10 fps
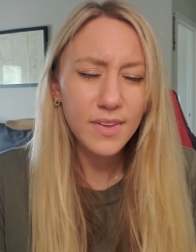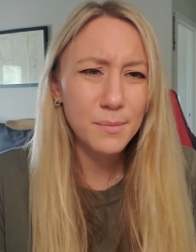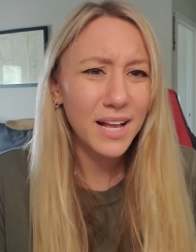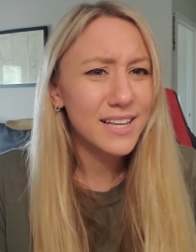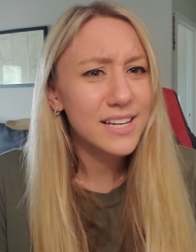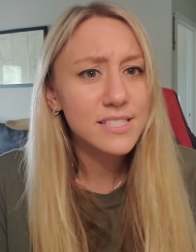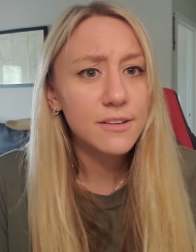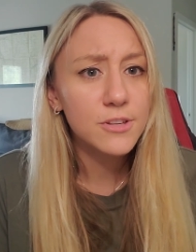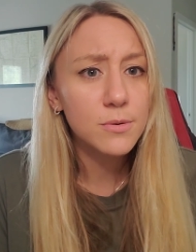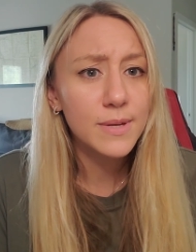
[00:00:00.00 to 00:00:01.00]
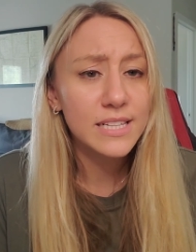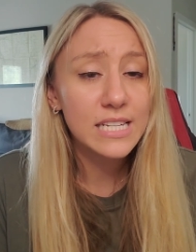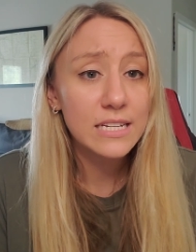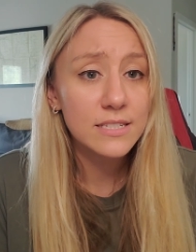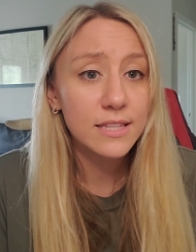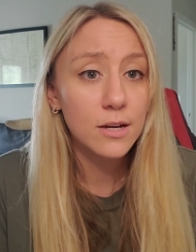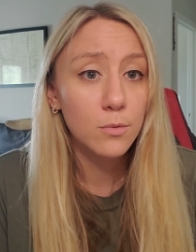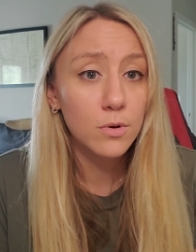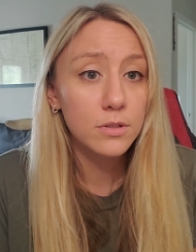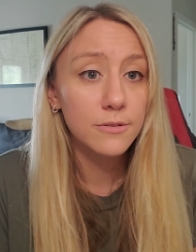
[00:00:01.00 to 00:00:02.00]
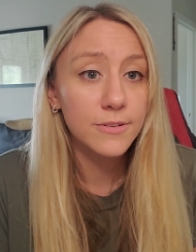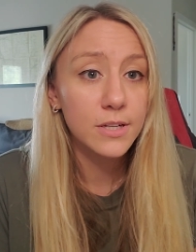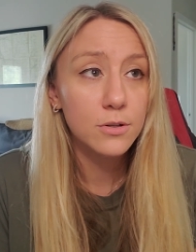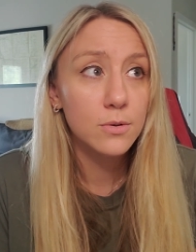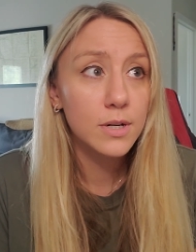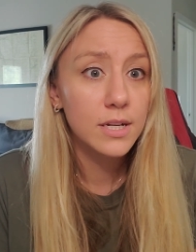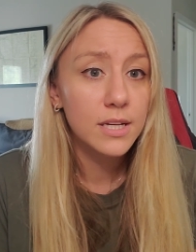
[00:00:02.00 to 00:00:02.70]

I guess if you mean testing their worldview,